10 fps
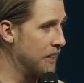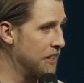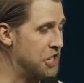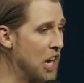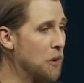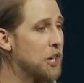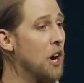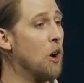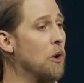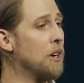
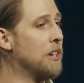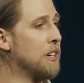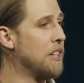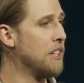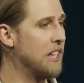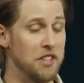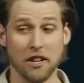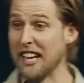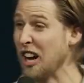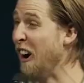Jericho. And they're
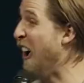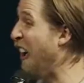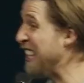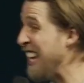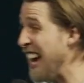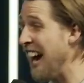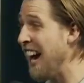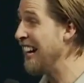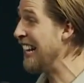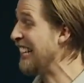like, oh, yeah,
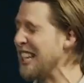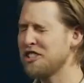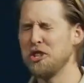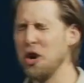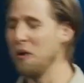let's do